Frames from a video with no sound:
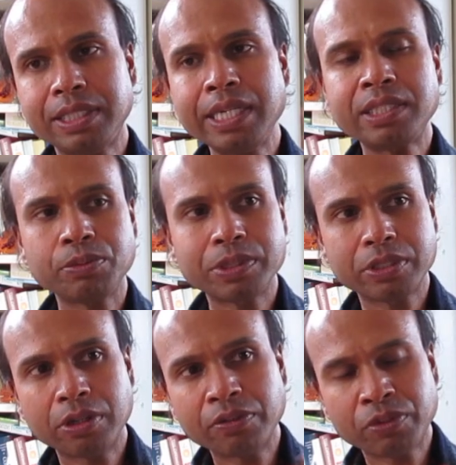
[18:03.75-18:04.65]
data was
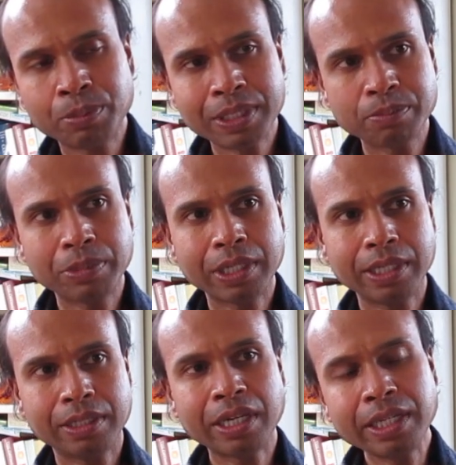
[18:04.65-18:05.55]
gone from his
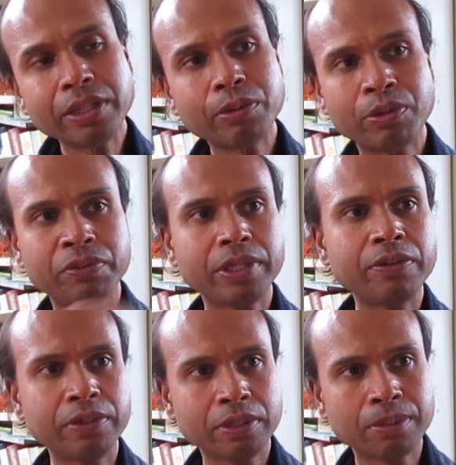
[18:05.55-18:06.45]
mind, i.e., they were
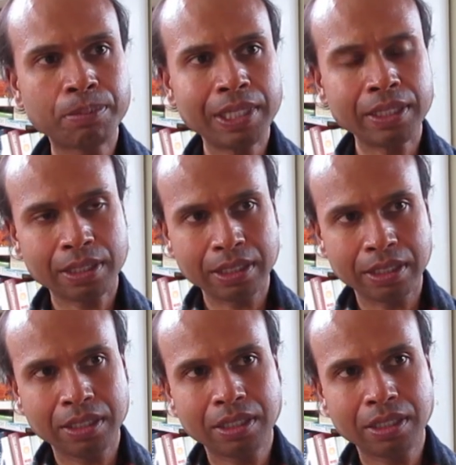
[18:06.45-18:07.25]
forgiven completely.